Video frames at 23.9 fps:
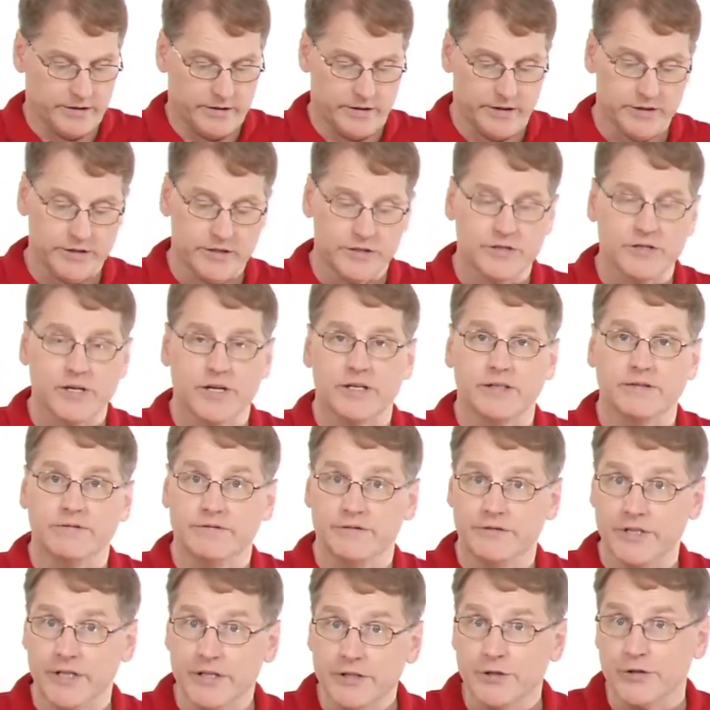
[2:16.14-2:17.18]
This is a
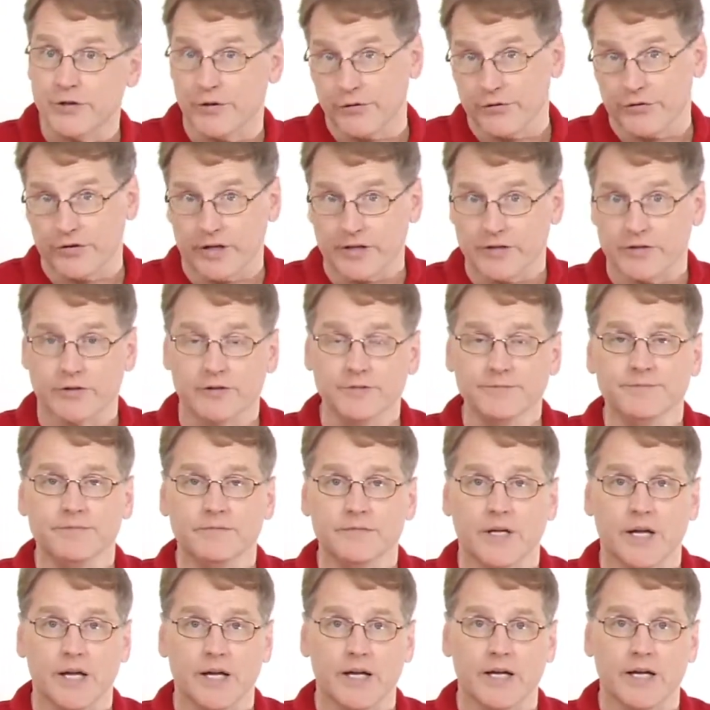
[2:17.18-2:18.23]
digital sensor,
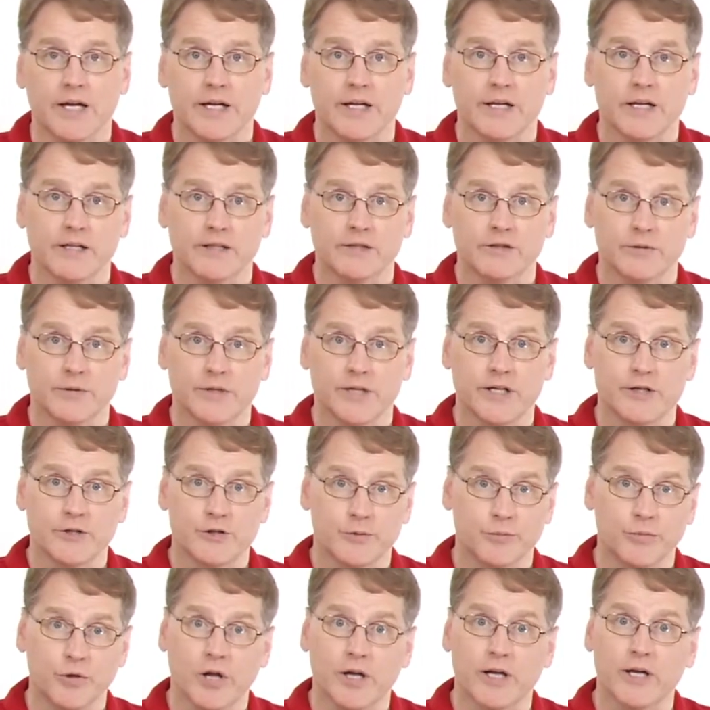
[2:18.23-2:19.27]
and so it needs
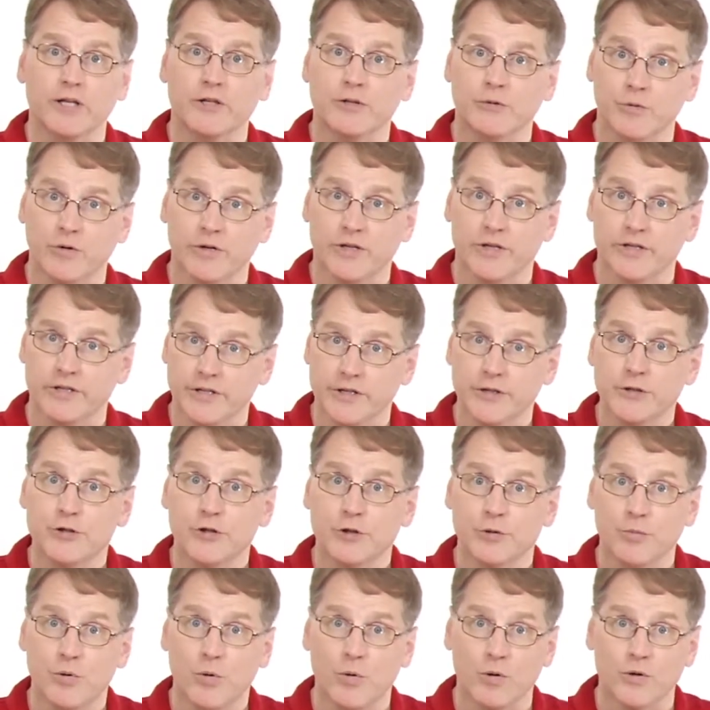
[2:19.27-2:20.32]
to plug into one of the
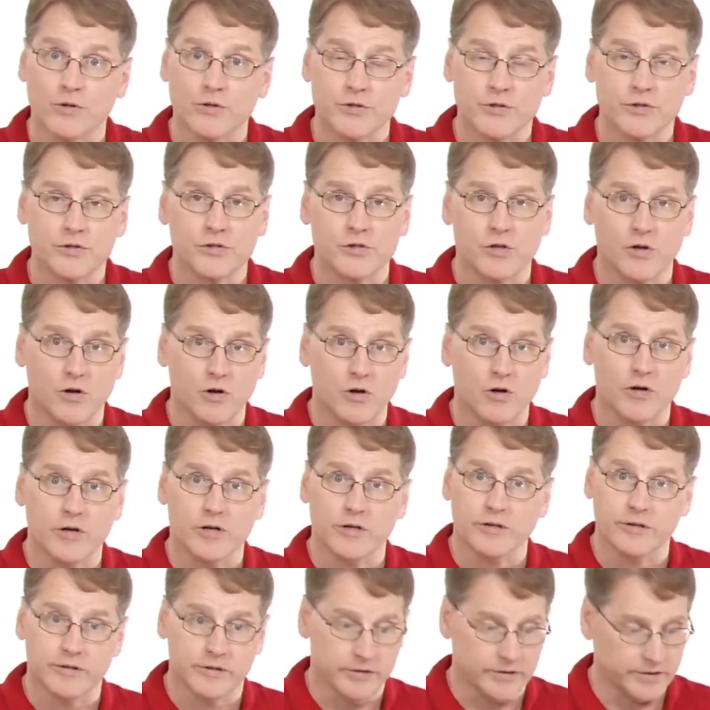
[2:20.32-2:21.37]
digital ports
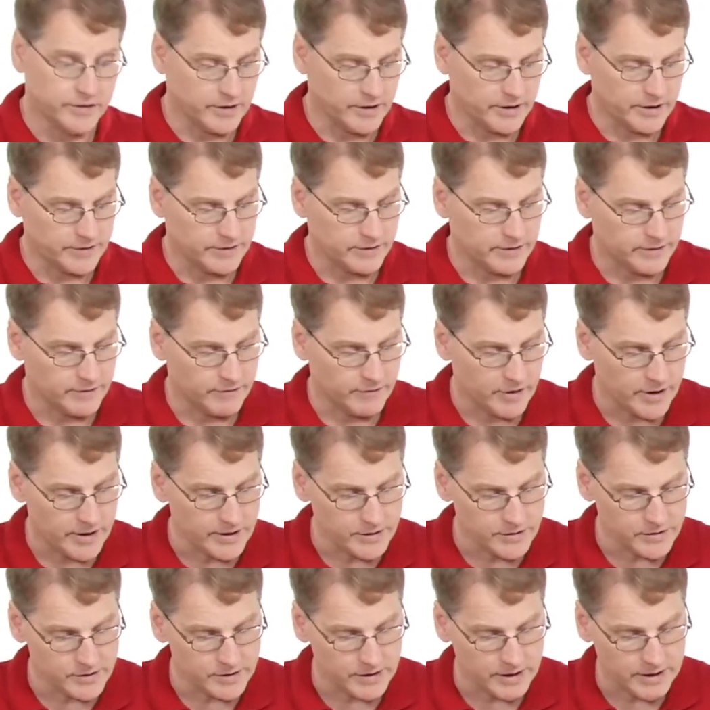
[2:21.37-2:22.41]
on the
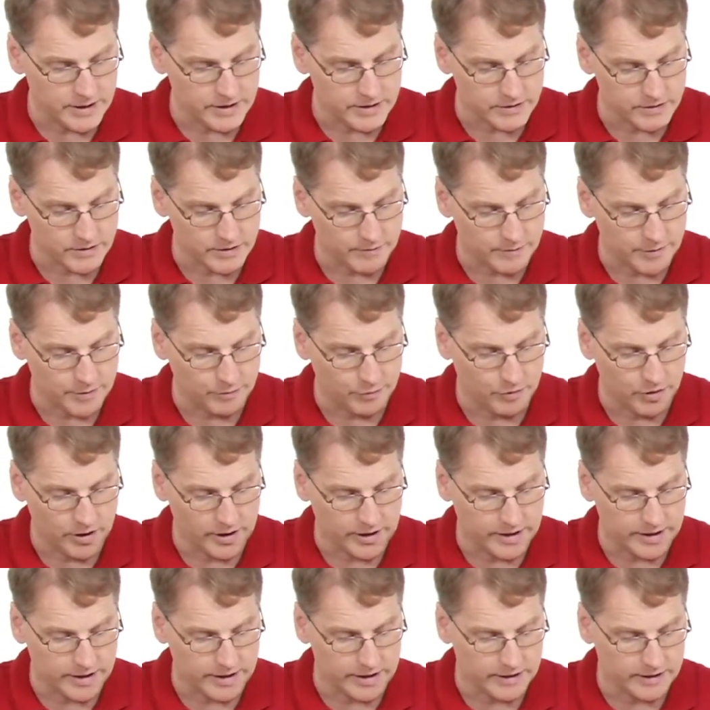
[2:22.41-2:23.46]
device. And so I'm going to plug
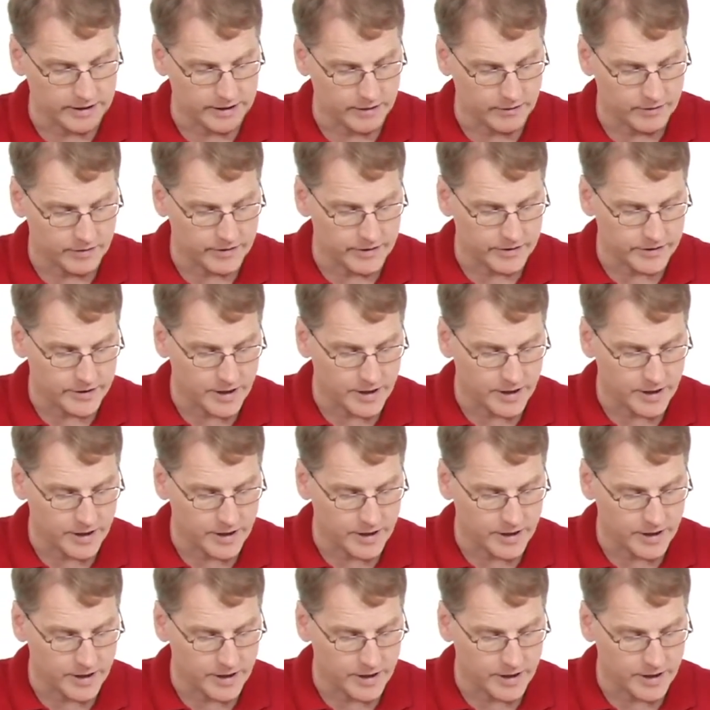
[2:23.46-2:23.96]
it in here at the